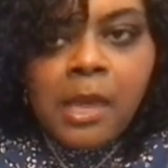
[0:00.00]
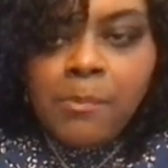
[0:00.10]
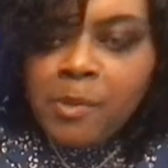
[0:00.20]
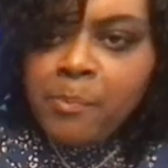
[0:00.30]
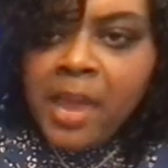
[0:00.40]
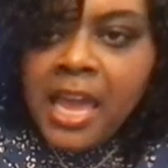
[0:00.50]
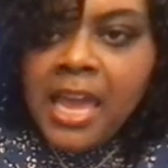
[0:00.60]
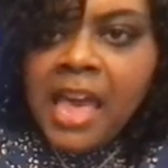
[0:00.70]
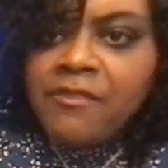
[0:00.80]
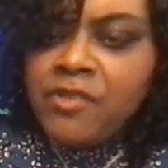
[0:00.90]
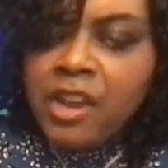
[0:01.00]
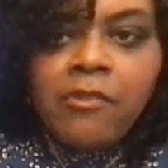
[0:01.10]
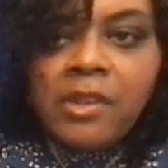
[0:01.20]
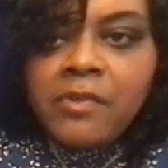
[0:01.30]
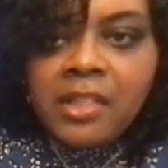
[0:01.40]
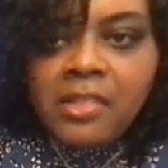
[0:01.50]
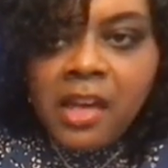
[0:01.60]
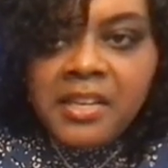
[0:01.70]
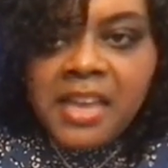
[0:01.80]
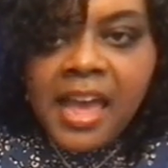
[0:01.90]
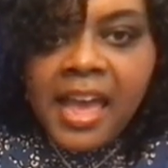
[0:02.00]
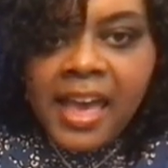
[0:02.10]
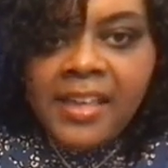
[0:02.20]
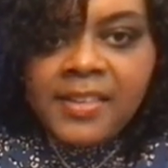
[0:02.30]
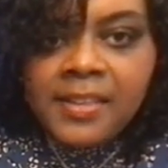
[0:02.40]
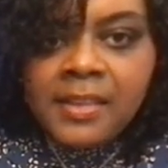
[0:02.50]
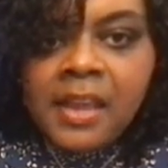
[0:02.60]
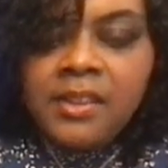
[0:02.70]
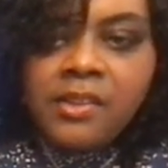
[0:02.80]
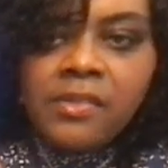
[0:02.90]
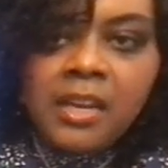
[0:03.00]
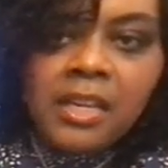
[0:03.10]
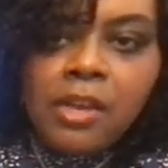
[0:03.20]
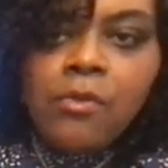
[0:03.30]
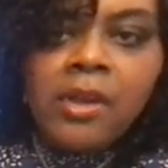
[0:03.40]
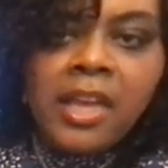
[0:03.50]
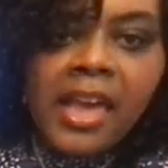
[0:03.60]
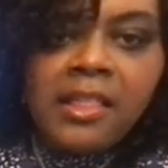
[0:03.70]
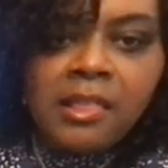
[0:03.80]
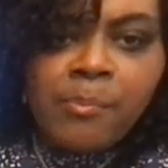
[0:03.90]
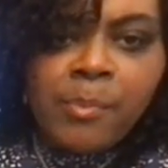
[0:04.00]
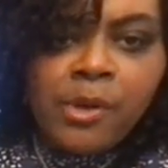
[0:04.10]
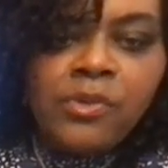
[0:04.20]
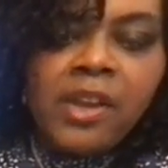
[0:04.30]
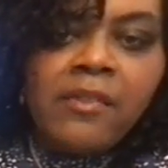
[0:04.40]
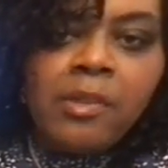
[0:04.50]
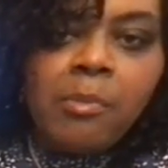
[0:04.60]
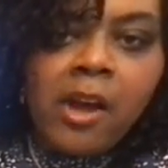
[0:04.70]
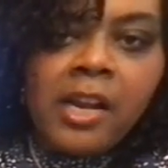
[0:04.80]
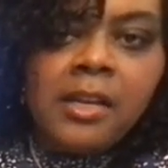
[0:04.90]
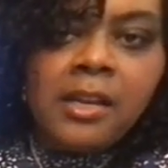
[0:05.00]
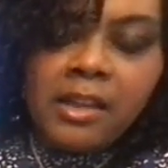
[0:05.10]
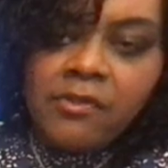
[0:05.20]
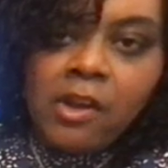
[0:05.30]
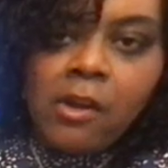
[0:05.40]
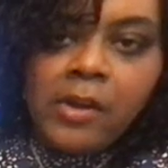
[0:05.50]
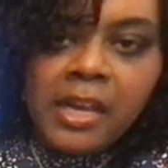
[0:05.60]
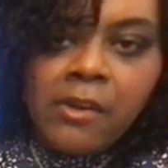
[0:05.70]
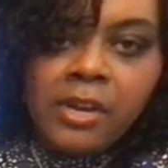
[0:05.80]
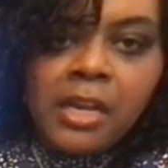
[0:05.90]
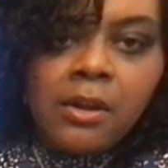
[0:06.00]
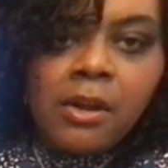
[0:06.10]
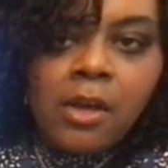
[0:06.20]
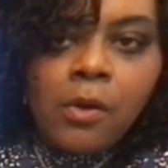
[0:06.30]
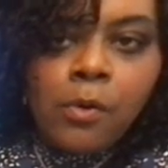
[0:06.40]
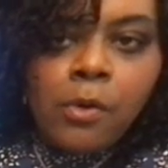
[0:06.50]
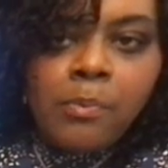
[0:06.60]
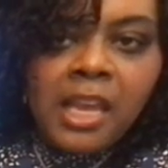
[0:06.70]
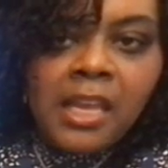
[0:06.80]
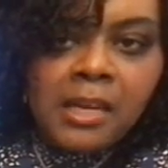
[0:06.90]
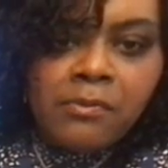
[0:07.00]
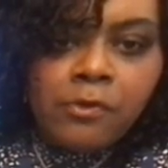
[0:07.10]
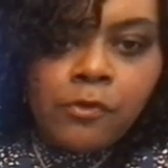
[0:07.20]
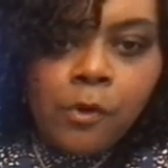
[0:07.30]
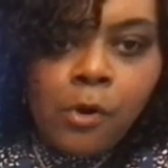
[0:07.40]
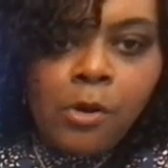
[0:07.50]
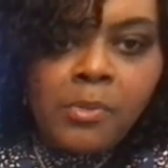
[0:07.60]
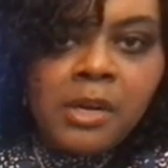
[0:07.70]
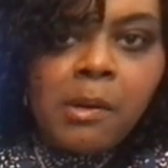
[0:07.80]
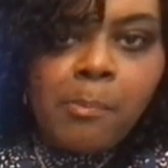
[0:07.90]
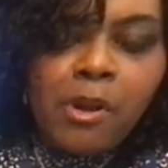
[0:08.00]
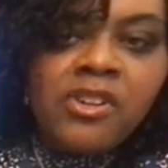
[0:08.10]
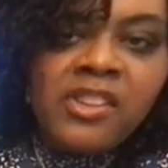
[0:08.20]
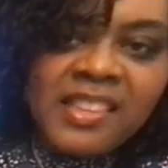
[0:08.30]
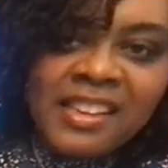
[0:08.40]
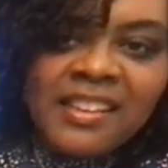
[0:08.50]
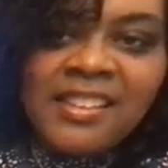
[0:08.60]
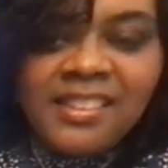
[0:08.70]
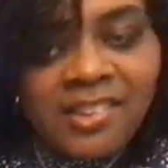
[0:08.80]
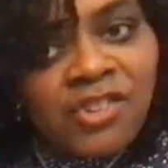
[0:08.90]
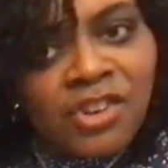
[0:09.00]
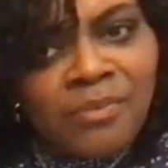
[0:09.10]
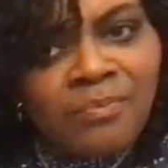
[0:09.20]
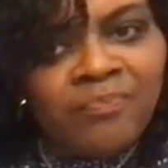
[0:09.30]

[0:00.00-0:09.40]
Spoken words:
but may have never even thought to ask so that you can get the most out of the product if you already own it or make an informed purchasing decision.